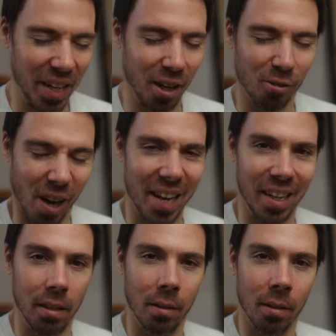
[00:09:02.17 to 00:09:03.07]
already.
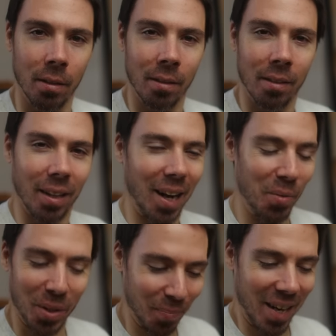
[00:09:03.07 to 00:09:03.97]
I
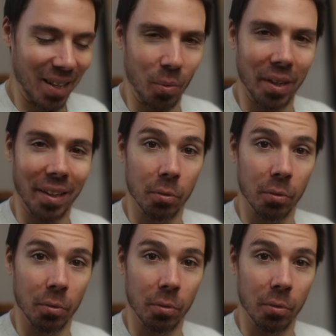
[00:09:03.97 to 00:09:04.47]
would make one.